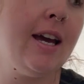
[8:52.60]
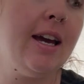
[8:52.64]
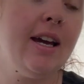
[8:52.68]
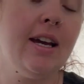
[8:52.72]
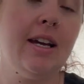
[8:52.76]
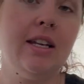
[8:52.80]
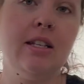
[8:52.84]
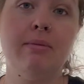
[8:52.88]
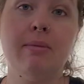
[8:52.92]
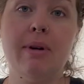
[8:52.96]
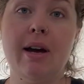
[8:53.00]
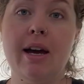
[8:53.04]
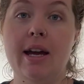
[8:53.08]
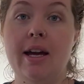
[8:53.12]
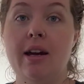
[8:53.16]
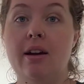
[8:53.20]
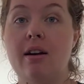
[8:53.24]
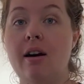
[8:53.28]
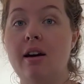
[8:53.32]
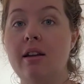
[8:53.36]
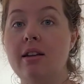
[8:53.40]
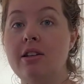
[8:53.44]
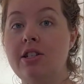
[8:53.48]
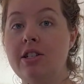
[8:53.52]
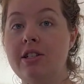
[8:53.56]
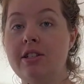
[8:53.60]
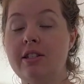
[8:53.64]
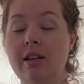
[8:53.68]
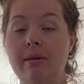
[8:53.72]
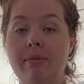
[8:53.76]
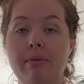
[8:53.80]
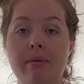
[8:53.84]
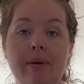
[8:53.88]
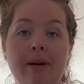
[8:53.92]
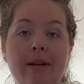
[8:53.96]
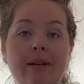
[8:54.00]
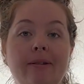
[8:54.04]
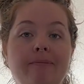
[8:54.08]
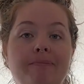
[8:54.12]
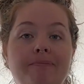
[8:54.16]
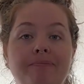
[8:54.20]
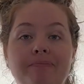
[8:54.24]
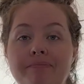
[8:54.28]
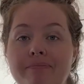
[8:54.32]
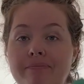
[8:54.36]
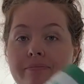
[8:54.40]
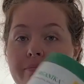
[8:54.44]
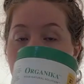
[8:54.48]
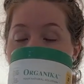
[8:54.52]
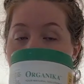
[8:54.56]
is my collagen supplement.
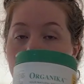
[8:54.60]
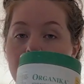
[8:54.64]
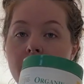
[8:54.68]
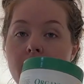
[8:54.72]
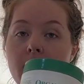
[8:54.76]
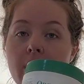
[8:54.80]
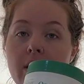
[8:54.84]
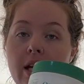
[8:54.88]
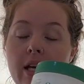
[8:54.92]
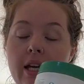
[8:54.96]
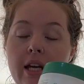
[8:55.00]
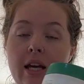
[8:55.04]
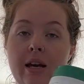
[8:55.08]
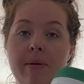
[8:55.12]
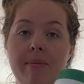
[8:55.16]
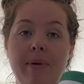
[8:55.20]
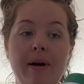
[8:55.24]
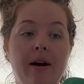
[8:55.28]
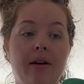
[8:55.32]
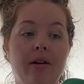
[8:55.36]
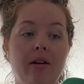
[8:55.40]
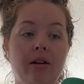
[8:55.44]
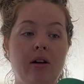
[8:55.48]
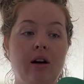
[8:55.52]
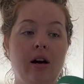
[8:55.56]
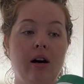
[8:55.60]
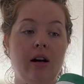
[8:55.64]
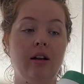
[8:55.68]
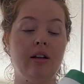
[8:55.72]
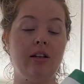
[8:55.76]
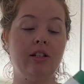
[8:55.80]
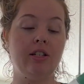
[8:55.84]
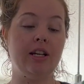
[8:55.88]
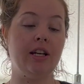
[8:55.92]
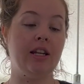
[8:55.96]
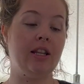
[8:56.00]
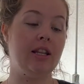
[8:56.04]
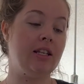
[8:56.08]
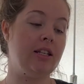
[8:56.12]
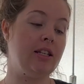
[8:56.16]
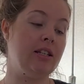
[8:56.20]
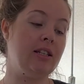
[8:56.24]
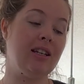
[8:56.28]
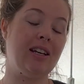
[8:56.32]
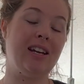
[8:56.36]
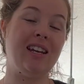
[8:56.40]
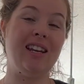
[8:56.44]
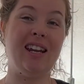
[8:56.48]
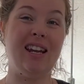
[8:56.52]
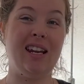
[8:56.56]
I get powdered collagen. This
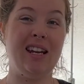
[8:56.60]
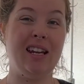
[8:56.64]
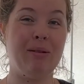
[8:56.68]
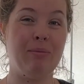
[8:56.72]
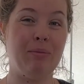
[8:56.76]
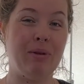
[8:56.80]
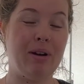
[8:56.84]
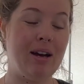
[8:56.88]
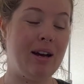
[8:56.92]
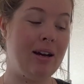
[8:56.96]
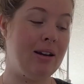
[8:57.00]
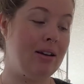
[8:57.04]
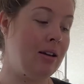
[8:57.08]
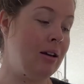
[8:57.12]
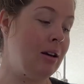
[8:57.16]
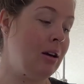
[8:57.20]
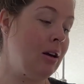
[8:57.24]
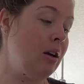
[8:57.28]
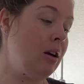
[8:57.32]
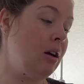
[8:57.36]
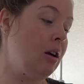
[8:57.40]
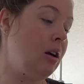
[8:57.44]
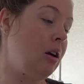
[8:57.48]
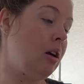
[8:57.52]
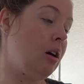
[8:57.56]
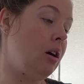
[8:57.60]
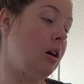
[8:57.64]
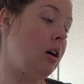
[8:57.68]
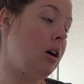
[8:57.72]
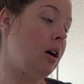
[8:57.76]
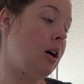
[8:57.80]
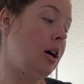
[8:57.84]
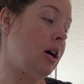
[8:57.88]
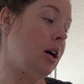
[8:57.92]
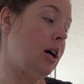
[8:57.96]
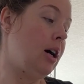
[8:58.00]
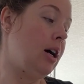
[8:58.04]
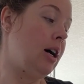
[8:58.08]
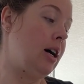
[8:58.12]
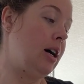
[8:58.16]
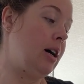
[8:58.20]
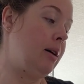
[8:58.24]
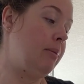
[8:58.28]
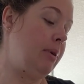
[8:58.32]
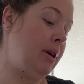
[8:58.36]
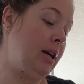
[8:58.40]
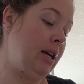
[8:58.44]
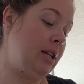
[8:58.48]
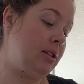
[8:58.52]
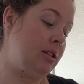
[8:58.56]
is a Canadian brand.
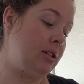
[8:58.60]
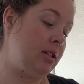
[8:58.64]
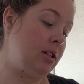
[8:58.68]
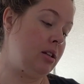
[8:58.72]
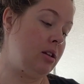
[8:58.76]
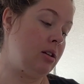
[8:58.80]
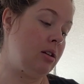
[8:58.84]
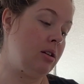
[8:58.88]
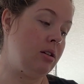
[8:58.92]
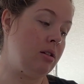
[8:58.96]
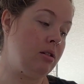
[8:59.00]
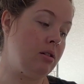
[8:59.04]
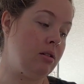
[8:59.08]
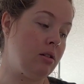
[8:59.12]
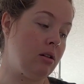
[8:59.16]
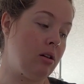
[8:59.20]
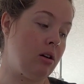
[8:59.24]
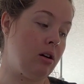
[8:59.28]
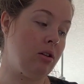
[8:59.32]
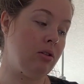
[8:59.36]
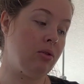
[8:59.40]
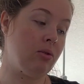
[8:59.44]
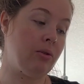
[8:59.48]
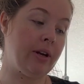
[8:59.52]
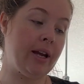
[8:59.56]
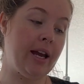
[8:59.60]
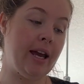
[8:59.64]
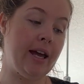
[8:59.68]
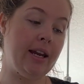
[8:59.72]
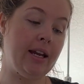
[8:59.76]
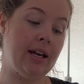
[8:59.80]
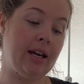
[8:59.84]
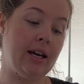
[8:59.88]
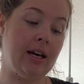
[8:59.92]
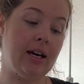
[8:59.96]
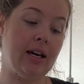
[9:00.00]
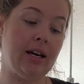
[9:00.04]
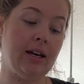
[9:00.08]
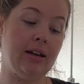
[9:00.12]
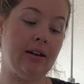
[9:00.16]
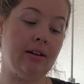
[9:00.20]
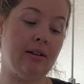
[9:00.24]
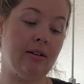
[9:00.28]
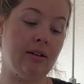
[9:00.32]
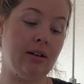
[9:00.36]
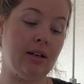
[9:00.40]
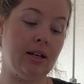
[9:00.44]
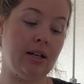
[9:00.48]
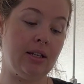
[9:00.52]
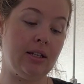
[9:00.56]
It's called Organica.
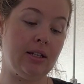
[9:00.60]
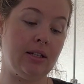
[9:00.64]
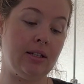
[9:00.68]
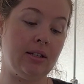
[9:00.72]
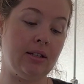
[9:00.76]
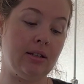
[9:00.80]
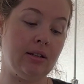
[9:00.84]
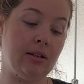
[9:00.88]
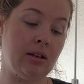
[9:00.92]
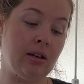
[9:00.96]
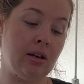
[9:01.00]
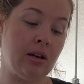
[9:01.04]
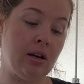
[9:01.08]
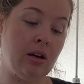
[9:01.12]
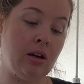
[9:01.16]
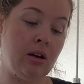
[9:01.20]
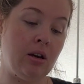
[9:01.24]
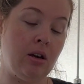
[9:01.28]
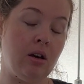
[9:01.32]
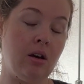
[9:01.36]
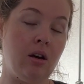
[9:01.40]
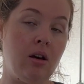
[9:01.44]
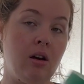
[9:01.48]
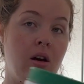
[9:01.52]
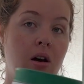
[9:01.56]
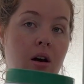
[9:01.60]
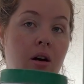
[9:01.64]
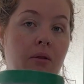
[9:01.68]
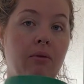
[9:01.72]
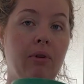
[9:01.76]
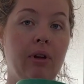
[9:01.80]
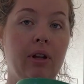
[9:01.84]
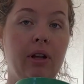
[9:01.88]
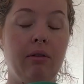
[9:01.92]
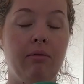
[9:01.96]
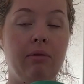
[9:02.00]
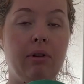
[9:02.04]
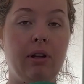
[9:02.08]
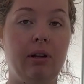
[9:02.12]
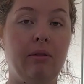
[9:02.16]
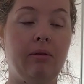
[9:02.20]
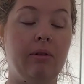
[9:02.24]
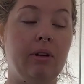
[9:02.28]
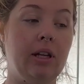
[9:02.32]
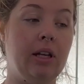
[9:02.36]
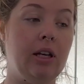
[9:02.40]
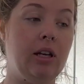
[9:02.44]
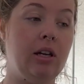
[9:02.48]
It's a really, really, really